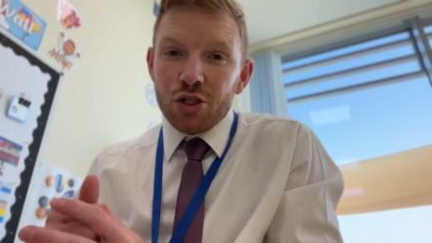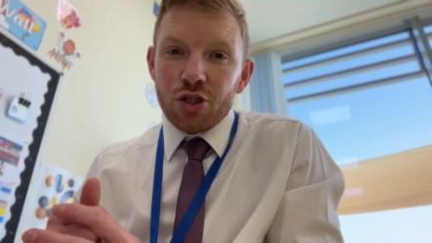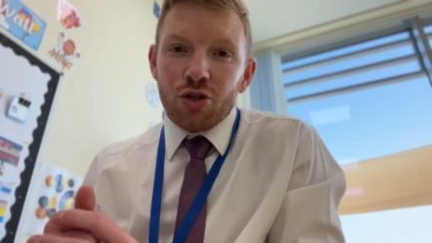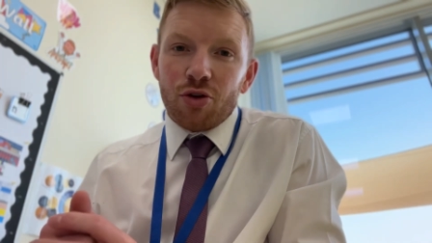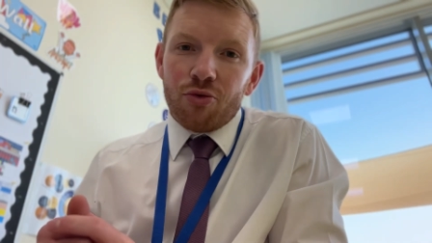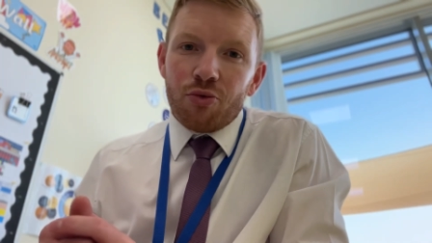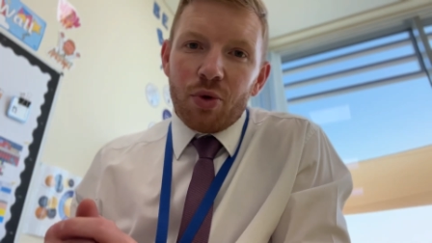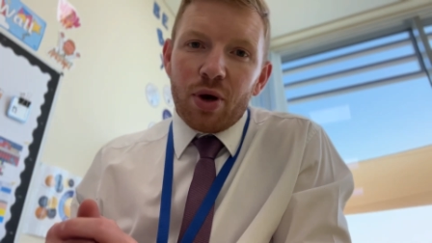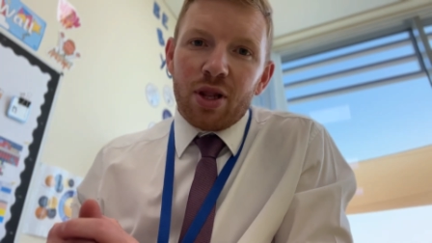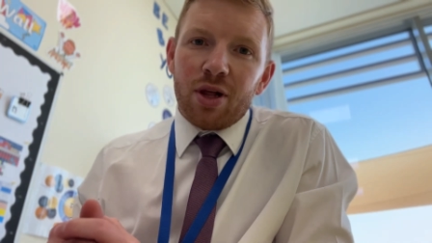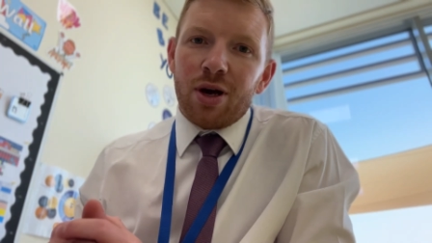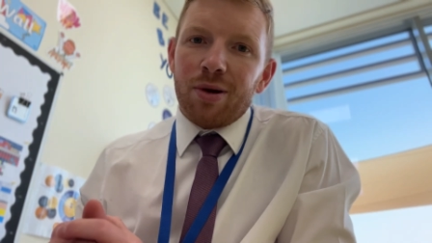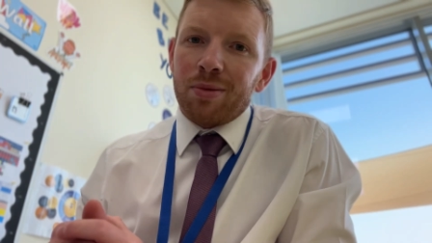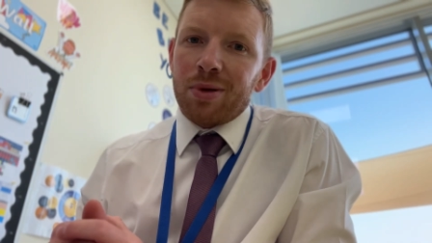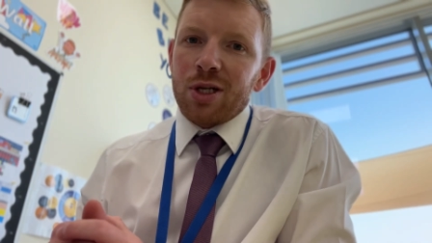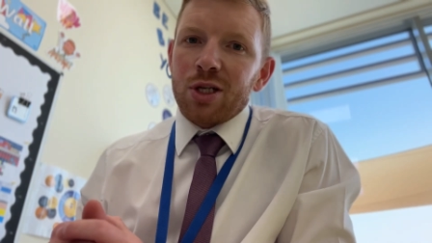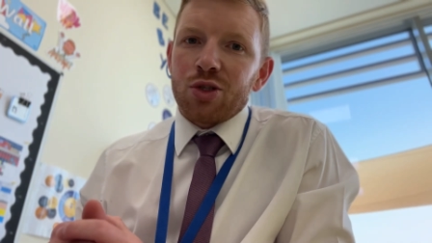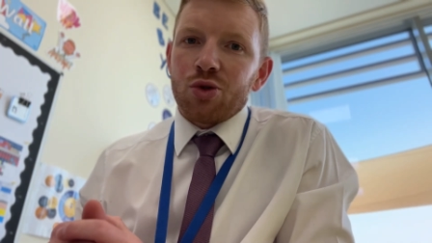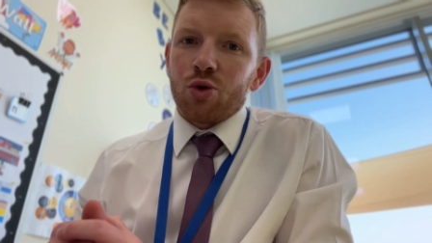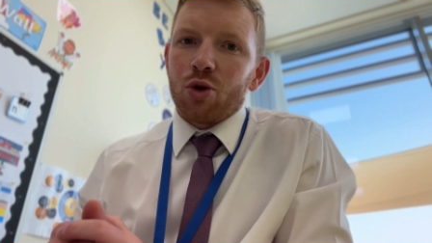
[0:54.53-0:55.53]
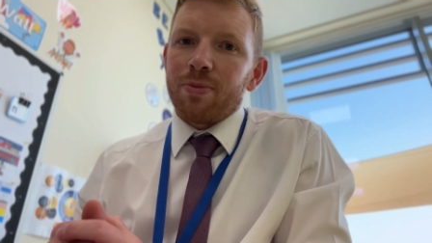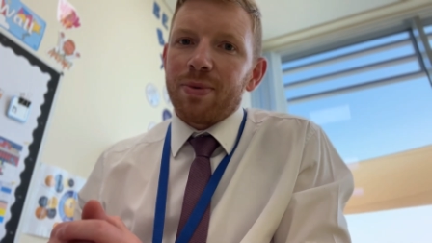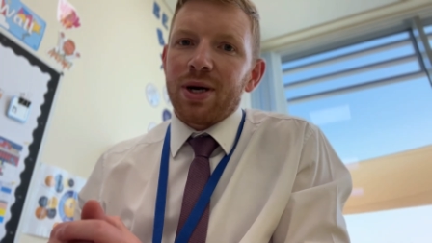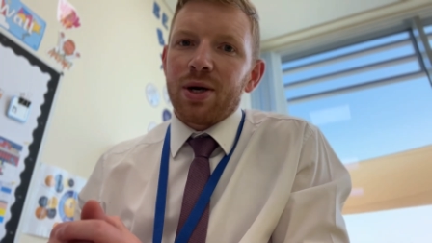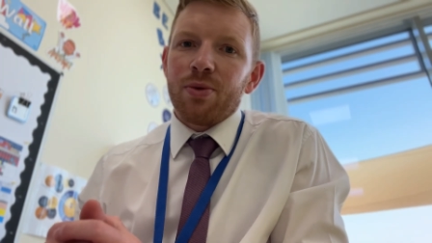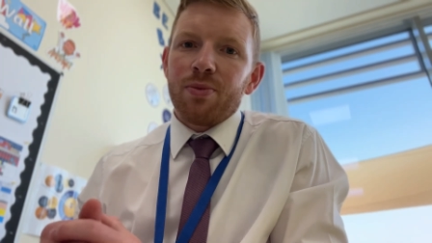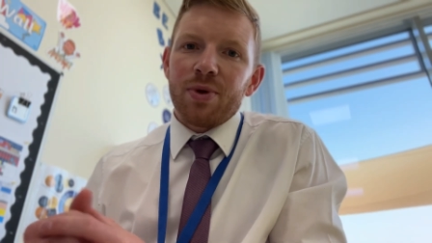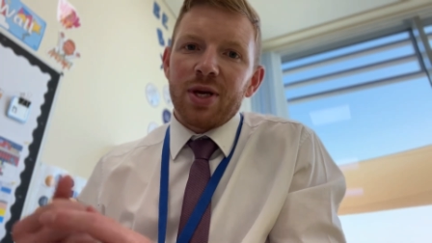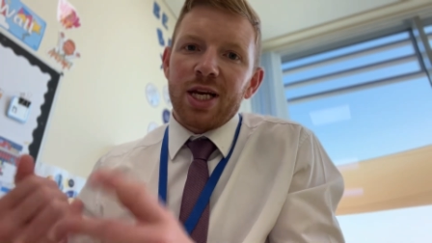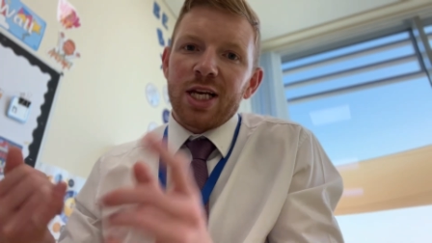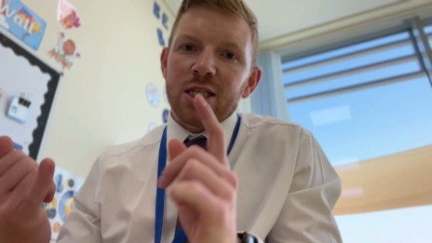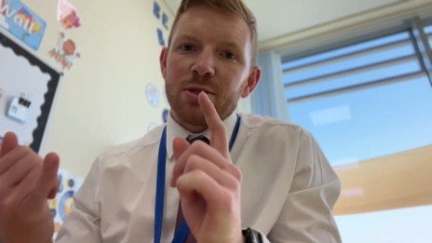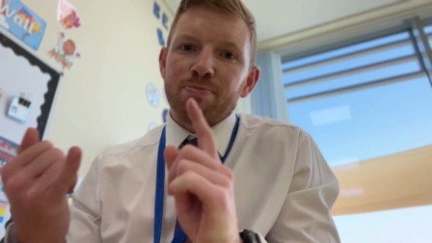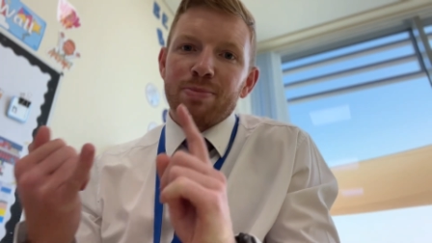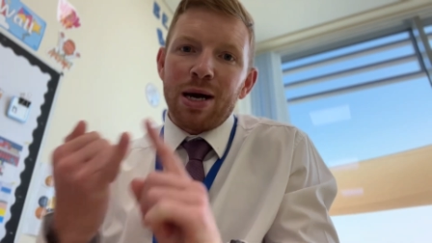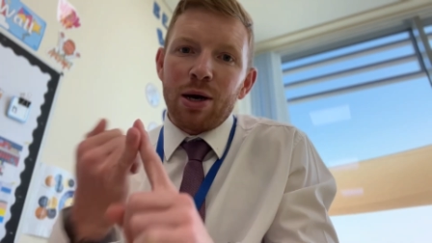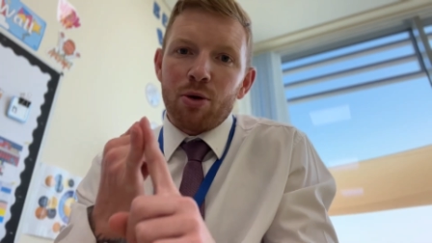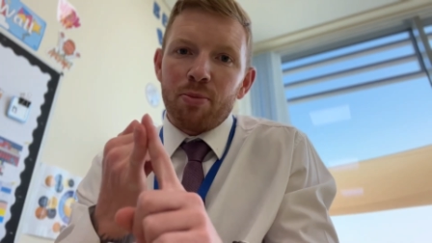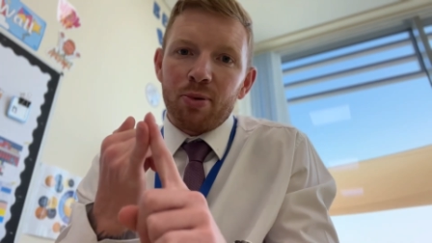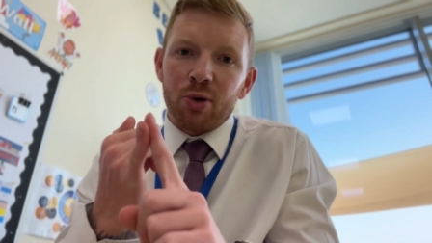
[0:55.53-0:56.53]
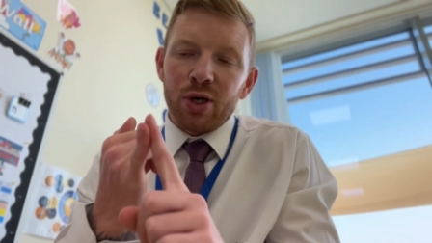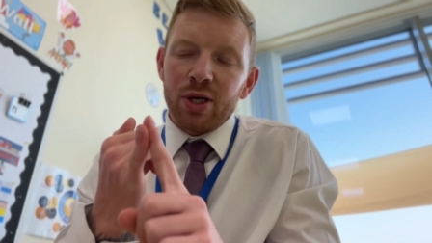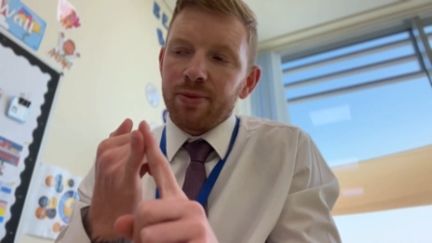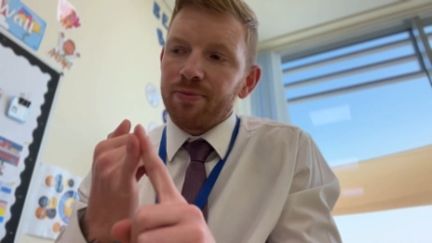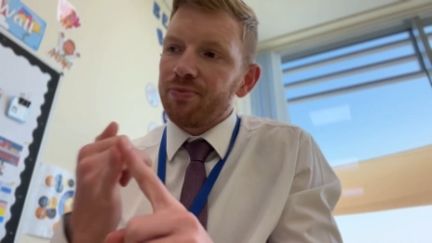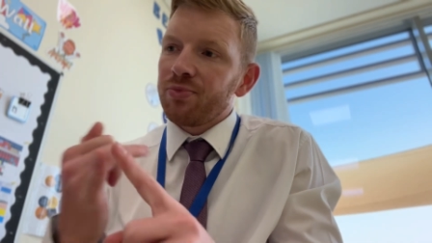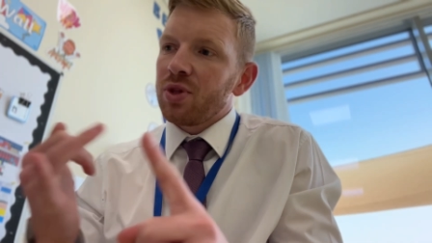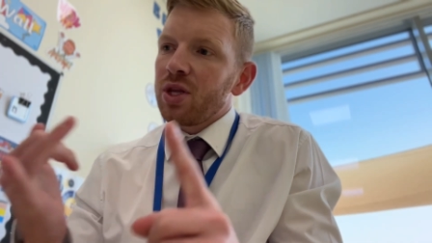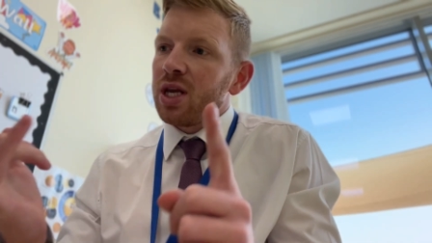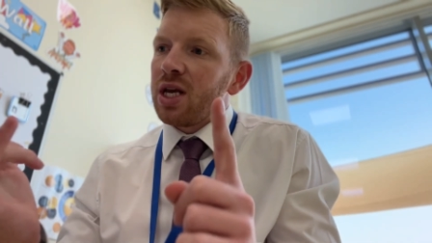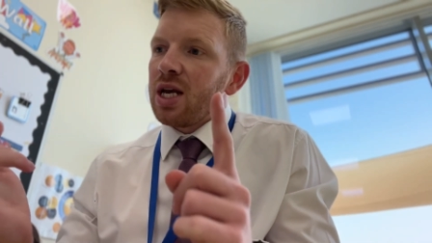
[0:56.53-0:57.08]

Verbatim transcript: software that I'm going to talk about is PowerPoint,